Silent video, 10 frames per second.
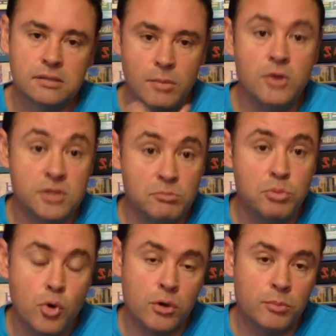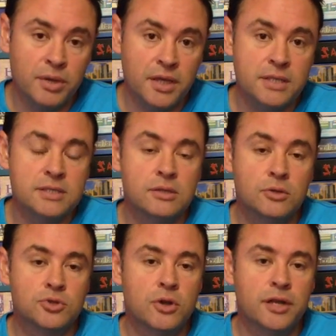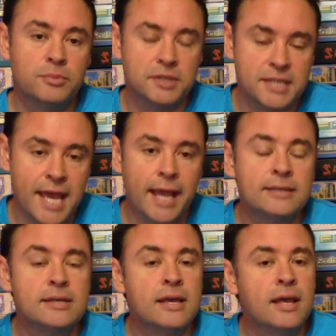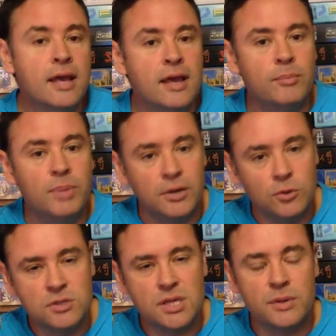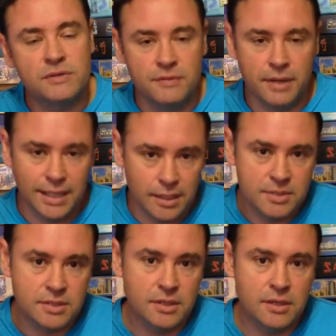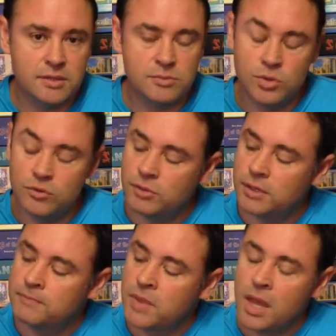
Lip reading: It's the most important piece you're trying to protect, but it also is very limited in its movement.